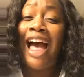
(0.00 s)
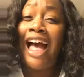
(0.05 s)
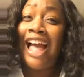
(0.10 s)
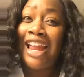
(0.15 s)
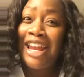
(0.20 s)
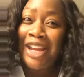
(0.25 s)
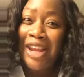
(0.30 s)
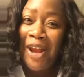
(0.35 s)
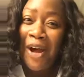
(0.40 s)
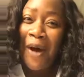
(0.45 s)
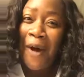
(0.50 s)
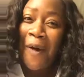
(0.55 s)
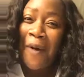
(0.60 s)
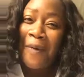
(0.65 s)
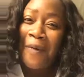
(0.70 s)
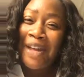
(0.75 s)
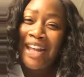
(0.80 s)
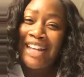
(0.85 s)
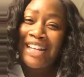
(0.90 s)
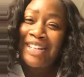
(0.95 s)
I
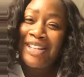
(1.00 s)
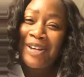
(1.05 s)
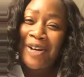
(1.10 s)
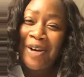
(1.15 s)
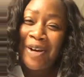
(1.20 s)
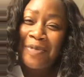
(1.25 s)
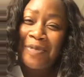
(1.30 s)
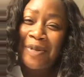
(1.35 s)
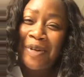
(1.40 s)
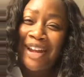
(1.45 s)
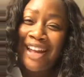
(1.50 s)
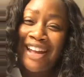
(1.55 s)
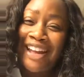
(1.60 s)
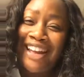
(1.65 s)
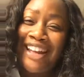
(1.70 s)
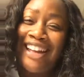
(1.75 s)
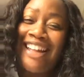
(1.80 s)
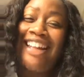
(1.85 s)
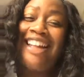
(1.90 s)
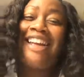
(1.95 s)
know we do,
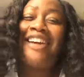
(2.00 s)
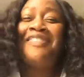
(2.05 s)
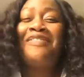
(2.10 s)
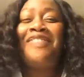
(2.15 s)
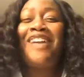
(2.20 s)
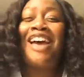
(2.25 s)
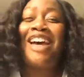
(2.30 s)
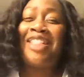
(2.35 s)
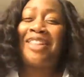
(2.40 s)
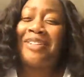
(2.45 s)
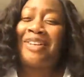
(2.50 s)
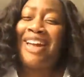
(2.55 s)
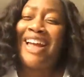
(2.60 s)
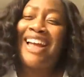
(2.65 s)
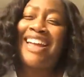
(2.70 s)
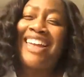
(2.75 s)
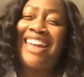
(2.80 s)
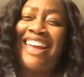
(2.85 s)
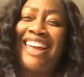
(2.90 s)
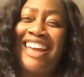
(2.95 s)
Maria. Valerie,
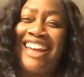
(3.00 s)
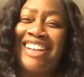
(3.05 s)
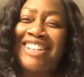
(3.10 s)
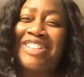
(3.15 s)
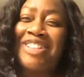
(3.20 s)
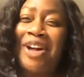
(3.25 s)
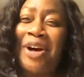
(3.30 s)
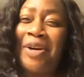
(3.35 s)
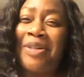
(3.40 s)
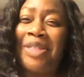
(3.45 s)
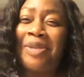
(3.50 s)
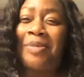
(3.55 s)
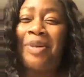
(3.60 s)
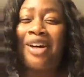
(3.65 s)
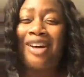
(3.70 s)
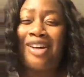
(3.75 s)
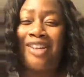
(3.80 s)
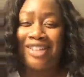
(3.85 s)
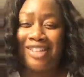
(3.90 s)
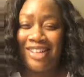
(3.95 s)
I can't show
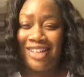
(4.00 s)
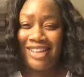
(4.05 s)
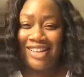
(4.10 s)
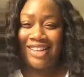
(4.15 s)
well,